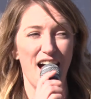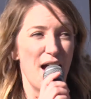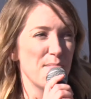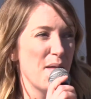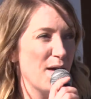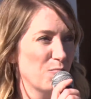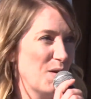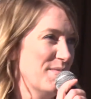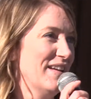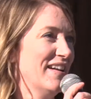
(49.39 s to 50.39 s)
I met
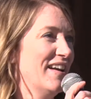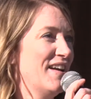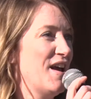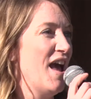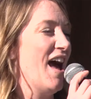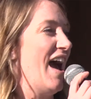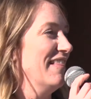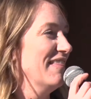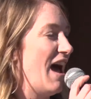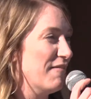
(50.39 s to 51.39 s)
women, I
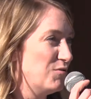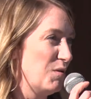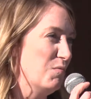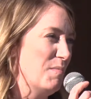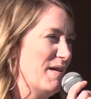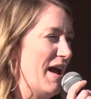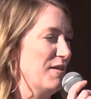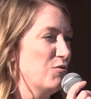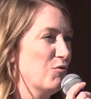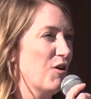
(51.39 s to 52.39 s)
laughed with women, I
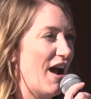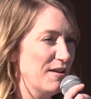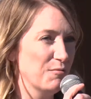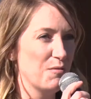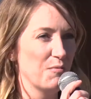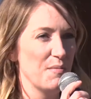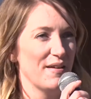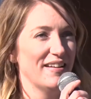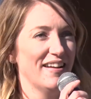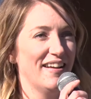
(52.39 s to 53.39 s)
cried with
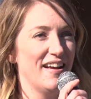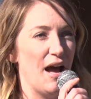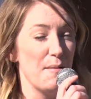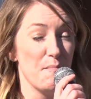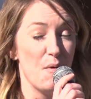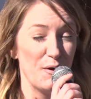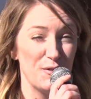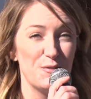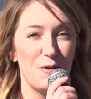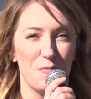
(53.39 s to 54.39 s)
women, I
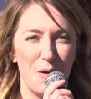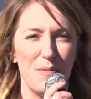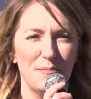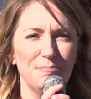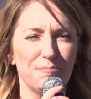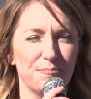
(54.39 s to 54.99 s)
marched with women,